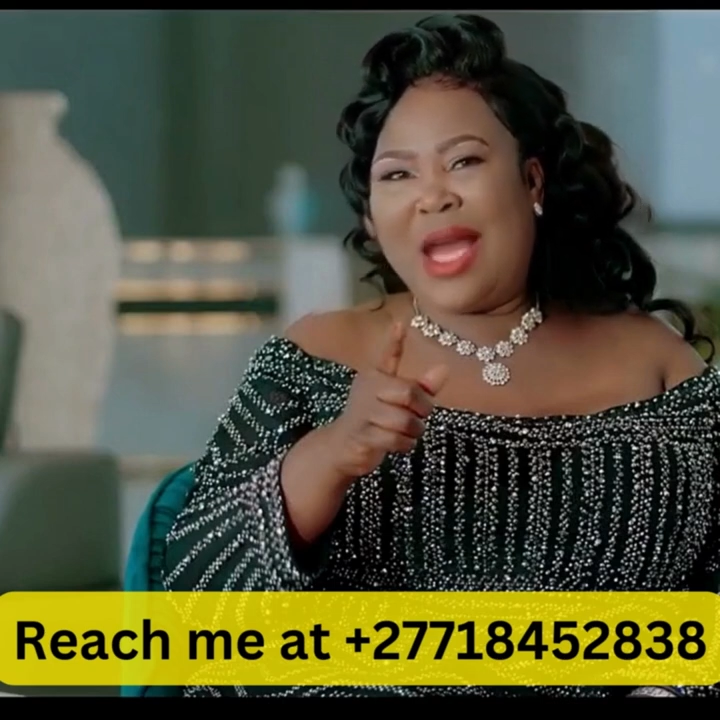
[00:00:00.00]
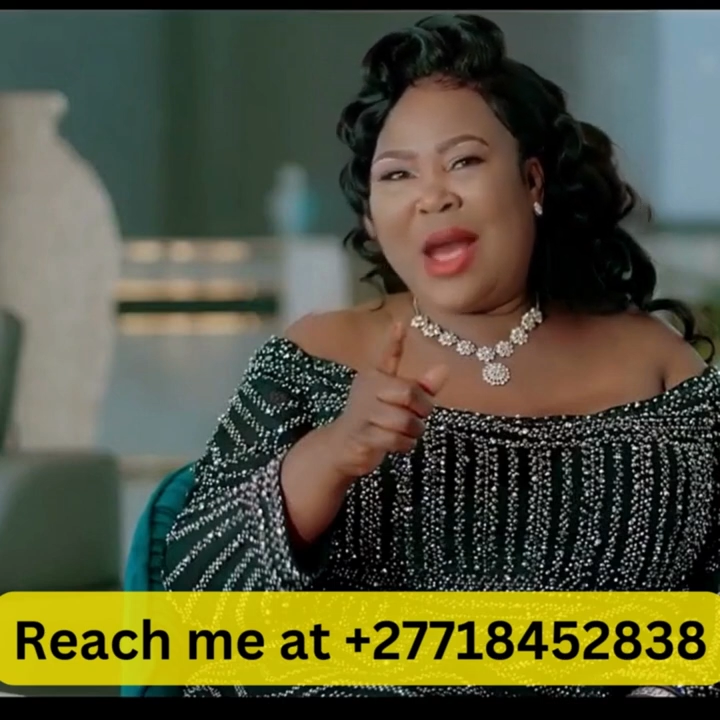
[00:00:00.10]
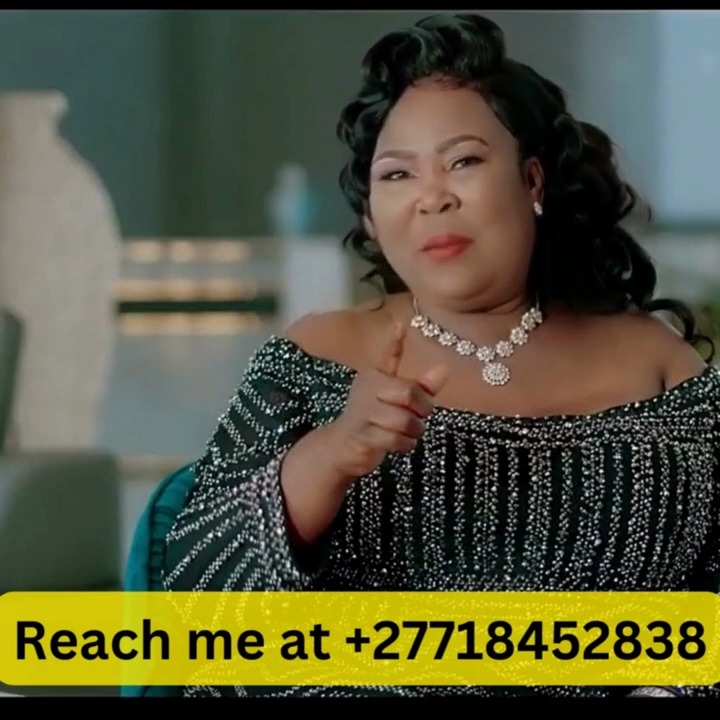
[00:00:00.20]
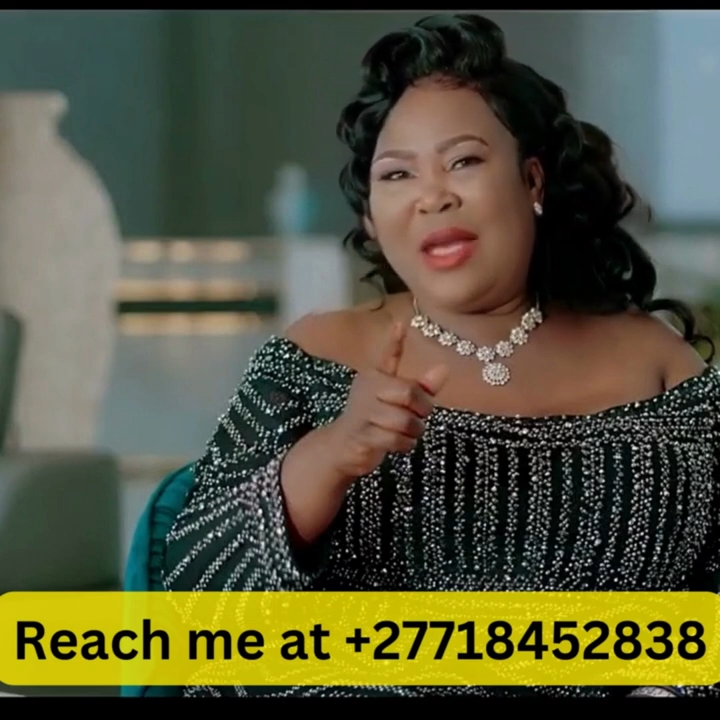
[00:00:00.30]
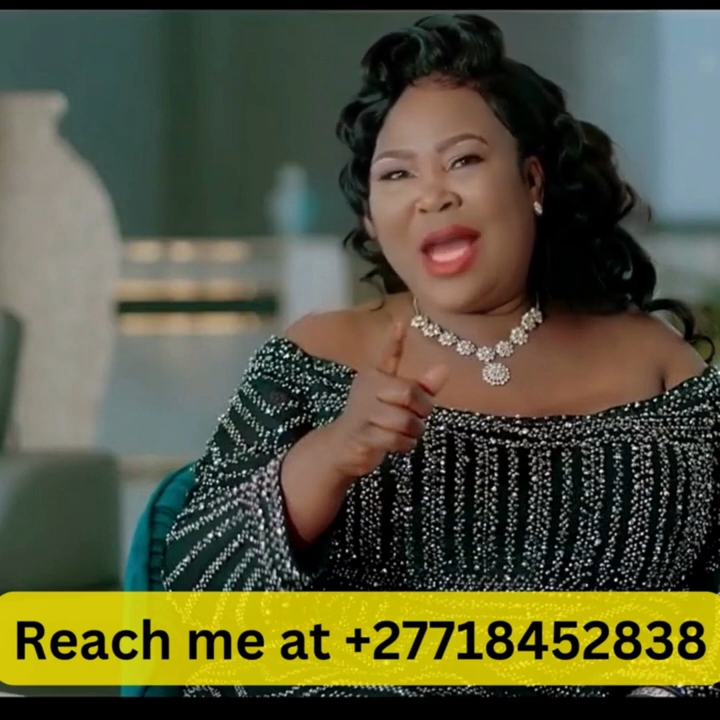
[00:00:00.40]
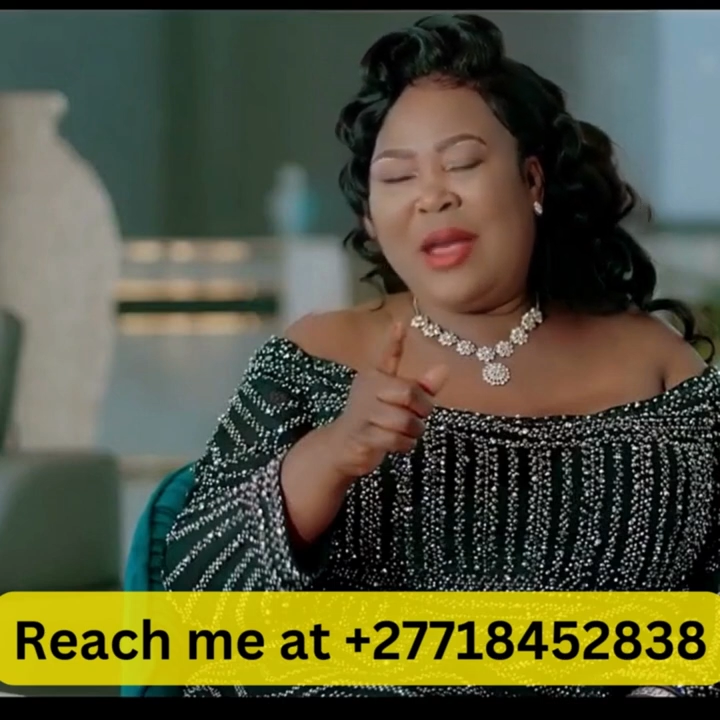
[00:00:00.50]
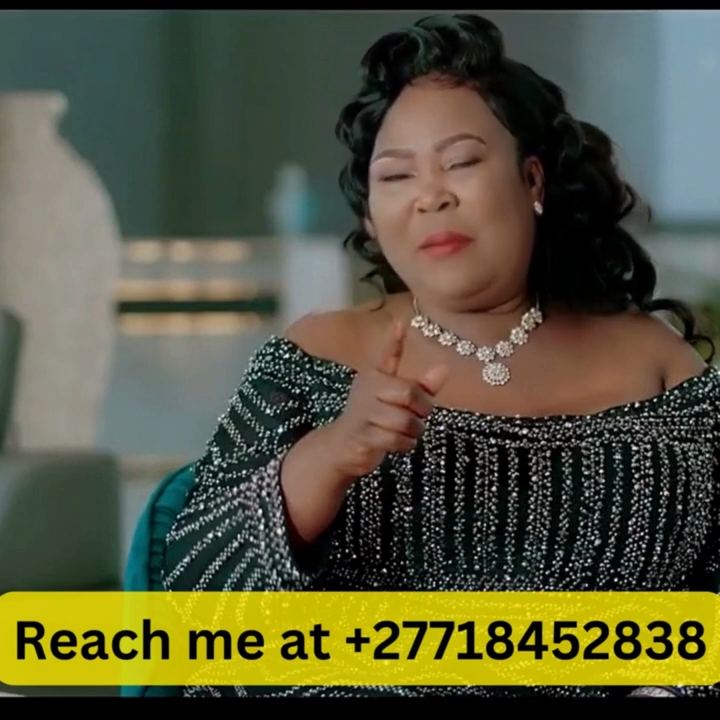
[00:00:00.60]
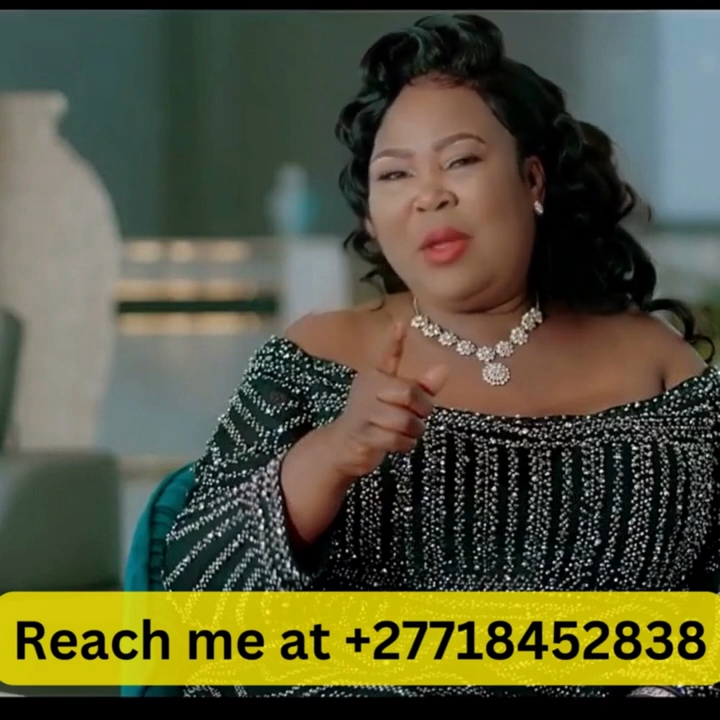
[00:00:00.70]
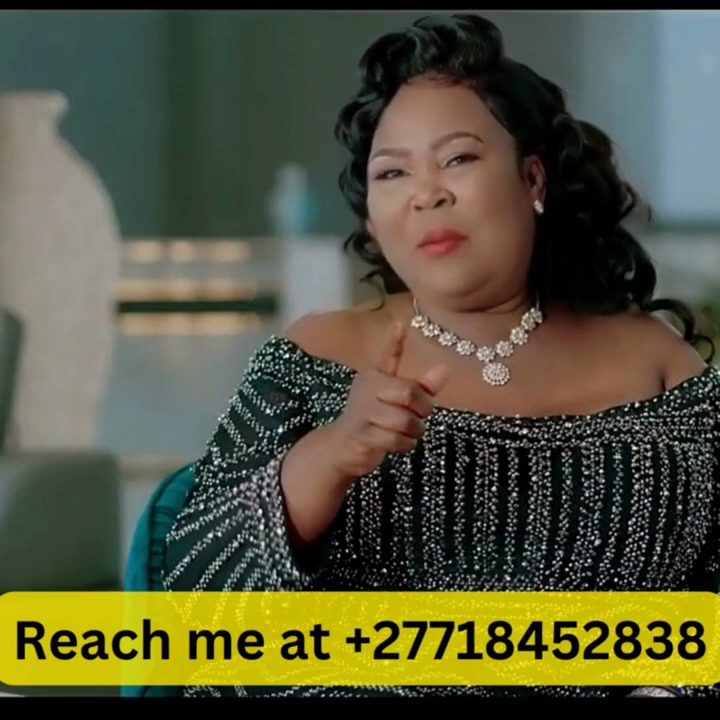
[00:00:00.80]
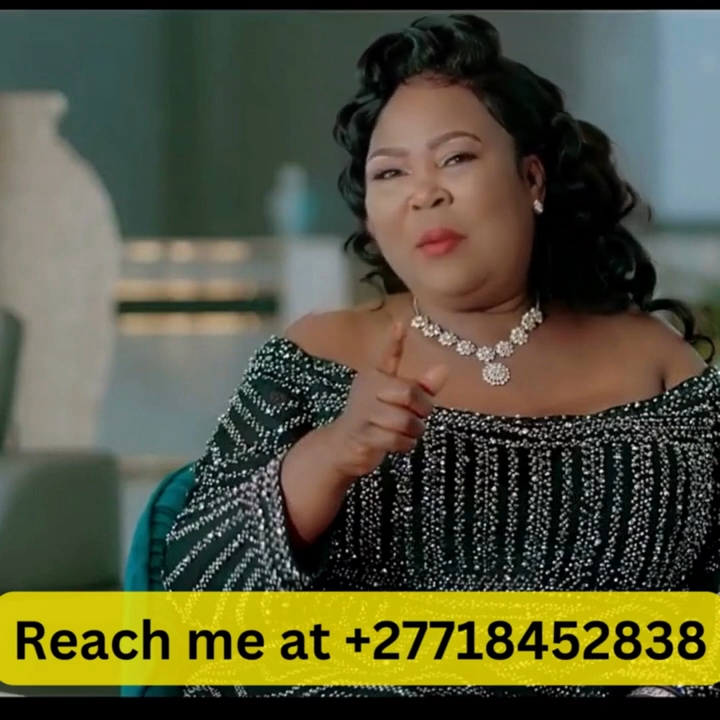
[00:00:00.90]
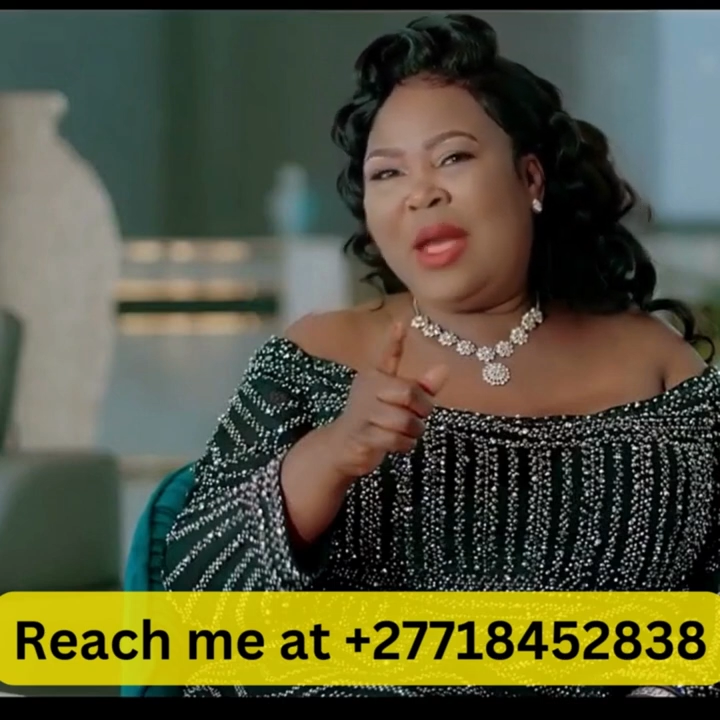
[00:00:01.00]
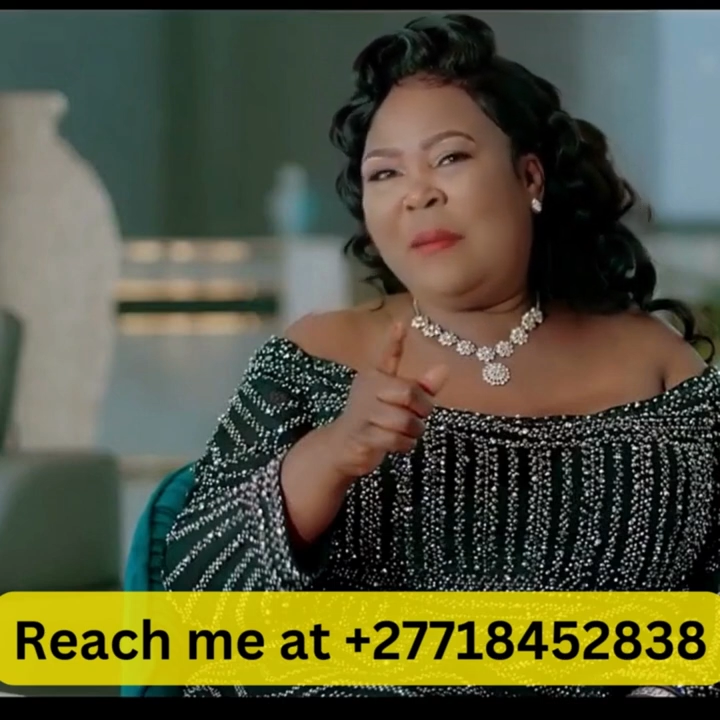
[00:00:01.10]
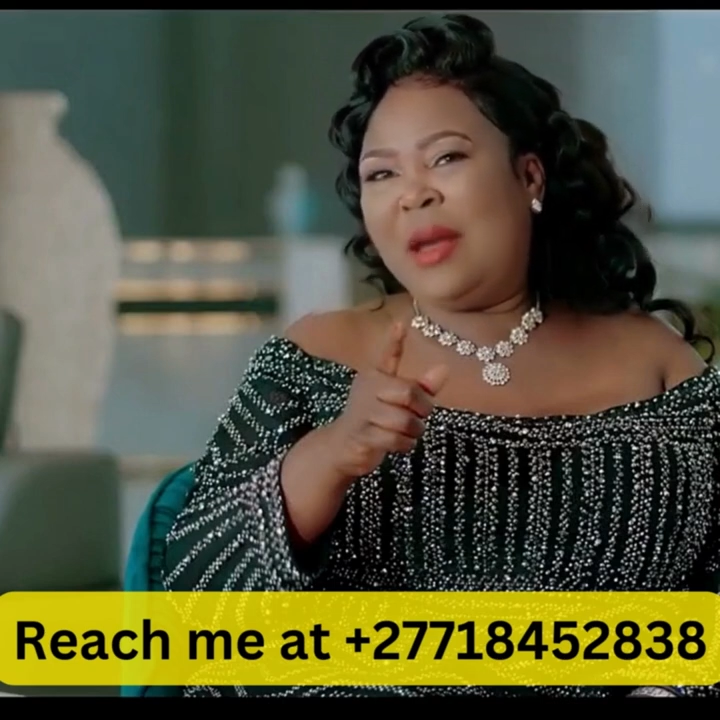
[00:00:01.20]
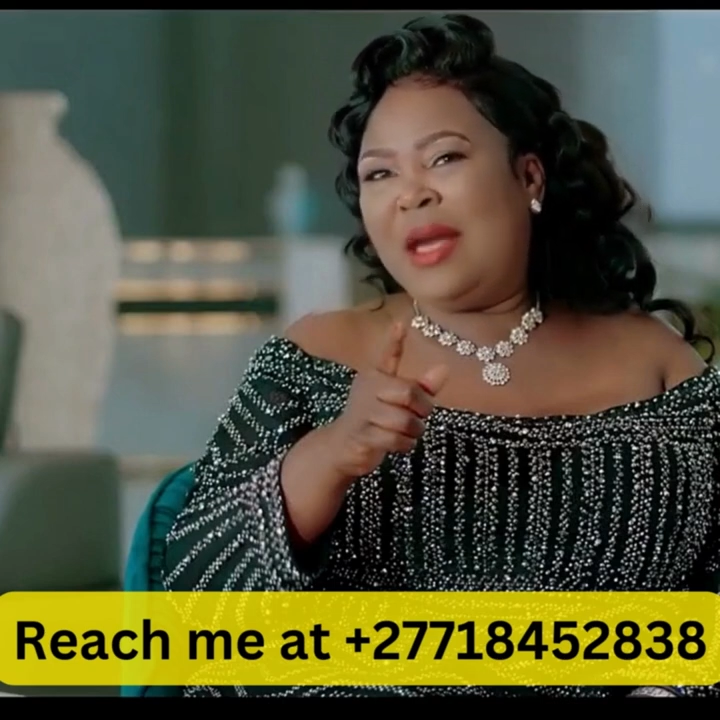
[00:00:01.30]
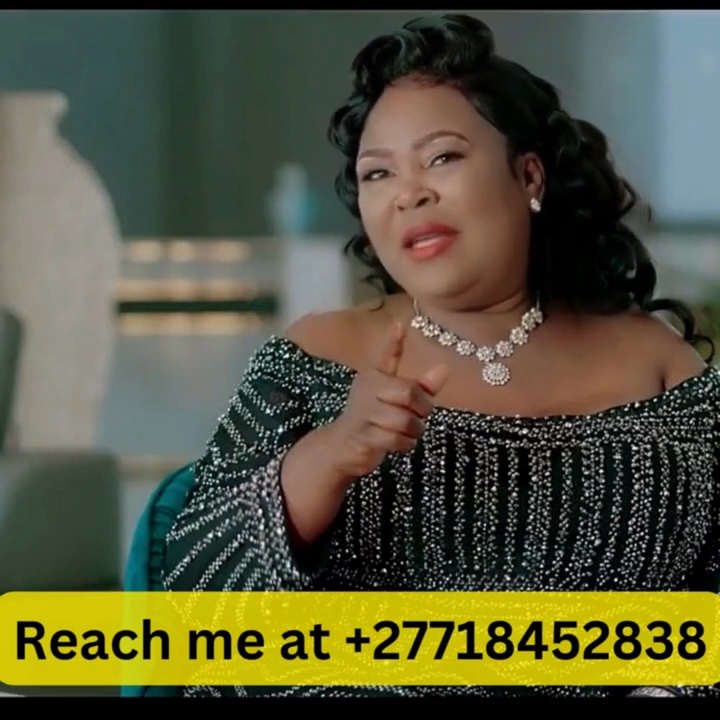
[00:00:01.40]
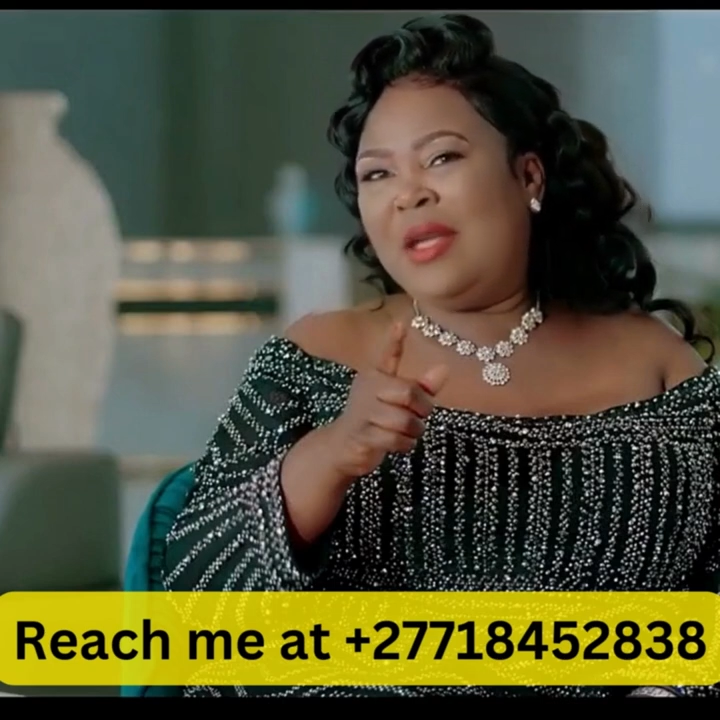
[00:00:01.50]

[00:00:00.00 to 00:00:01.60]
I will help you bring back